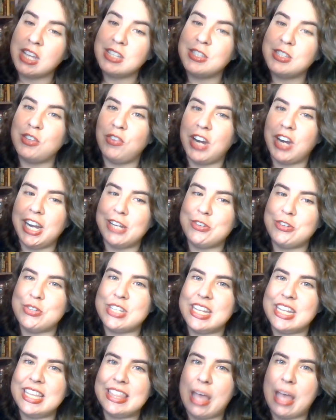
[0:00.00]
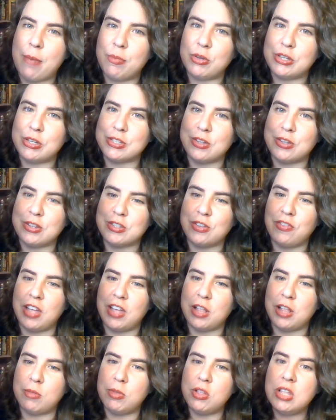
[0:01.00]
So very interesting. That book is also
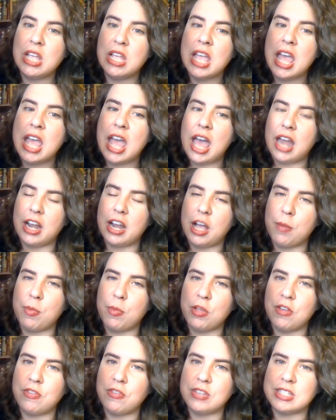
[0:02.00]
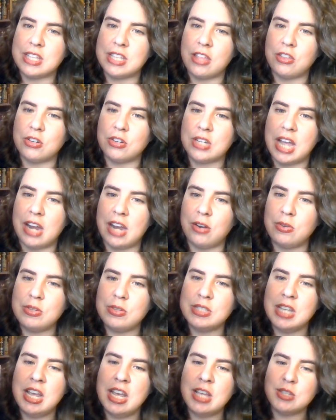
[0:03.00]
available, and a couple of his other
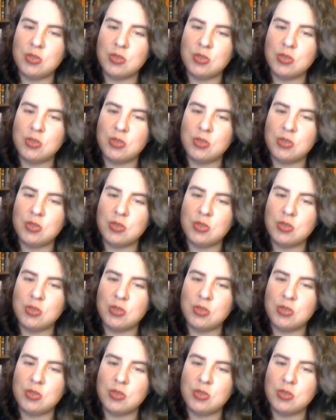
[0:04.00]
titles.